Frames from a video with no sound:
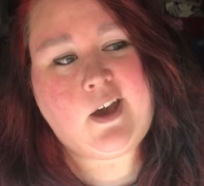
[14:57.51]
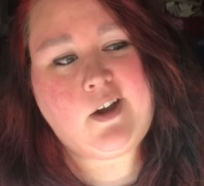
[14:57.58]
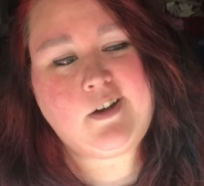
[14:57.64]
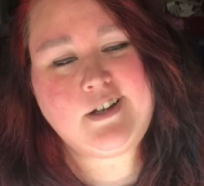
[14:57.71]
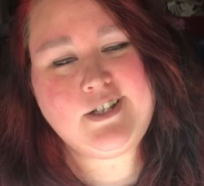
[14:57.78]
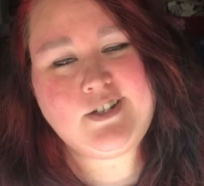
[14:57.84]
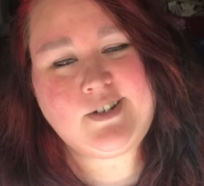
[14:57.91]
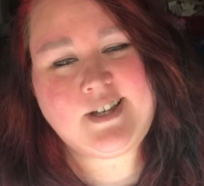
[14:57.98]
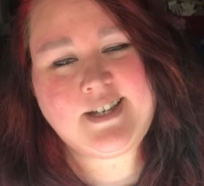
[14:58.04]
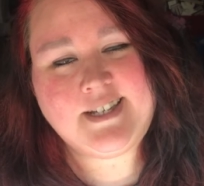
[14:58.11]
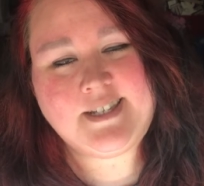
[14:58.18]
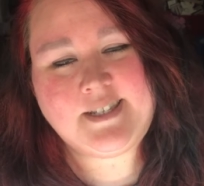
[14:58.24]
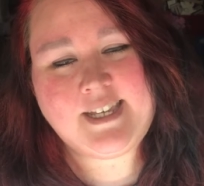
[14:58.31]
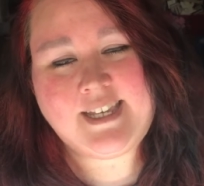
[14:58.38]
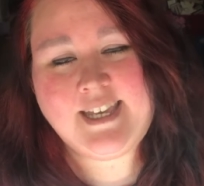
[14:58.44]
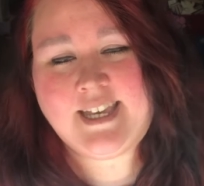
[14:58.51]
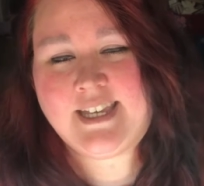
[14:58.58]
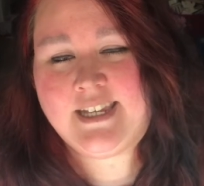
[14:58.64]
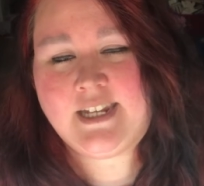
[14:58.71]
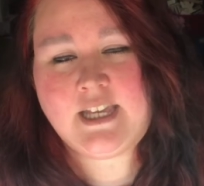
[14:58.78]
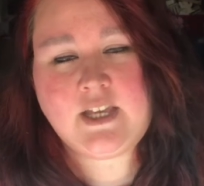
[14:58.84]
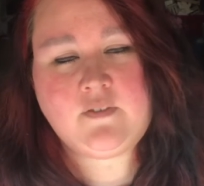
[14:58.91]
All right, you guys,
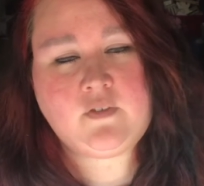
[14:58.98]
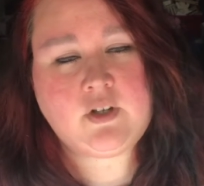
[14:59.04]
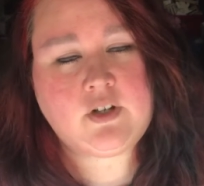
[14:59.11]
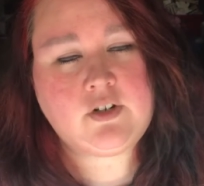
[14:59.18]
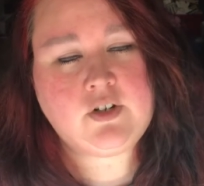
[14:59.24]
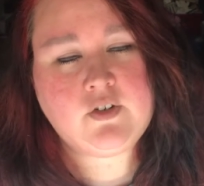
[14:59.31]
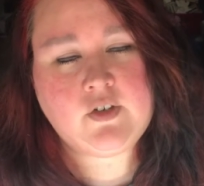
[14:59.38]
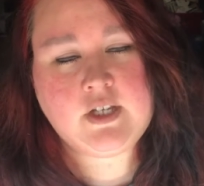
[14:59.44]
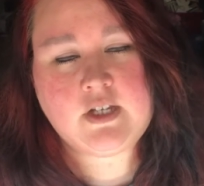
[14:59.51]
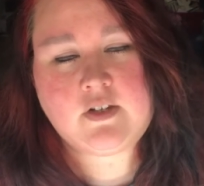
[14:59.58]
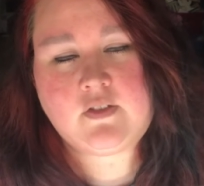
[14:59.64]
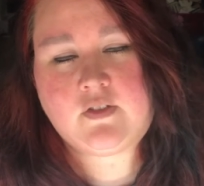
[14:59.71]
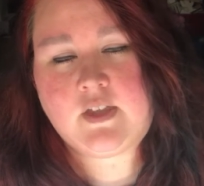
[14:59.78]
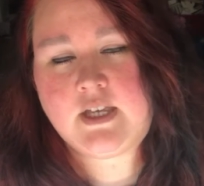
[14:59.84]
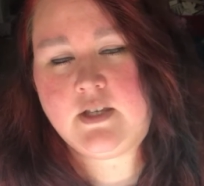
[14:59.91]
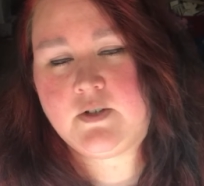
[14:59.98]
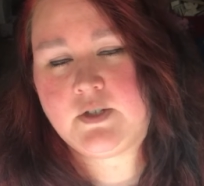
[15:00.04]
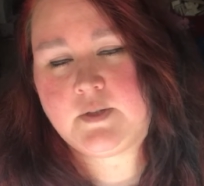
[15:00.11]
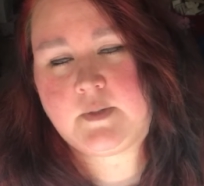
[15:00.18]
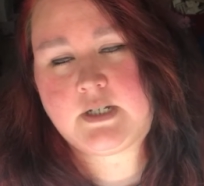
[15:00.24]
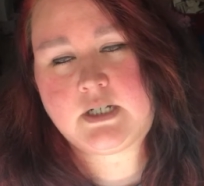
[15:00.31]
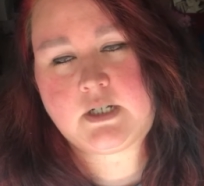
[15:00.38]
again, if you're new here, thank you
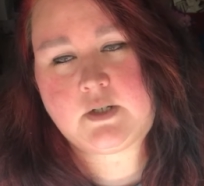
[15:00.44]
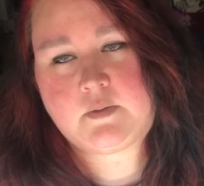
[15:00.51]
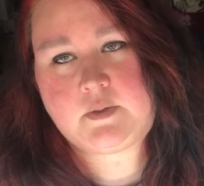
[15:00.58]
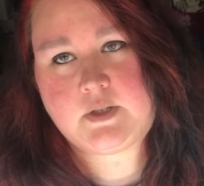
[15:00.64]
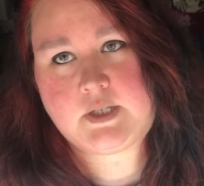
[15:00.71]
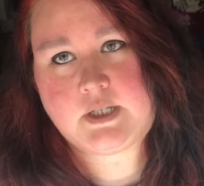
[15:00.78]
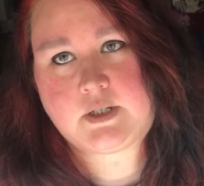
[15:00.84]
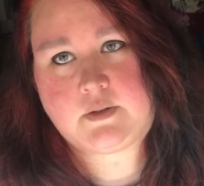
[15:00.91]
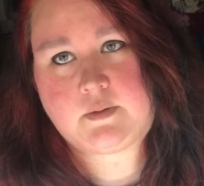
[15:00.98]
so much. I hope you stick